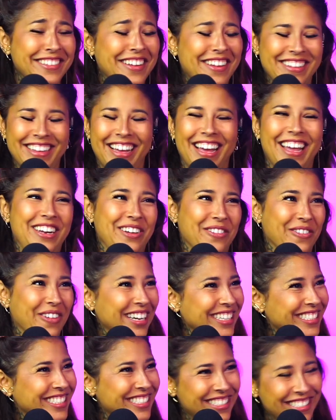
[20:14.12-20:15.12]

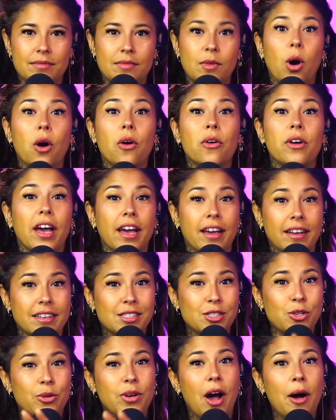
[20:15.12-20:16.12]
Anyways. Okay,
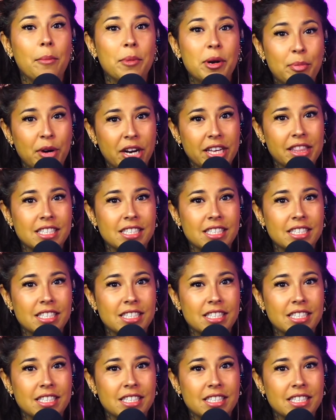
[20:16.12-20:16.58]
so now I'm going to break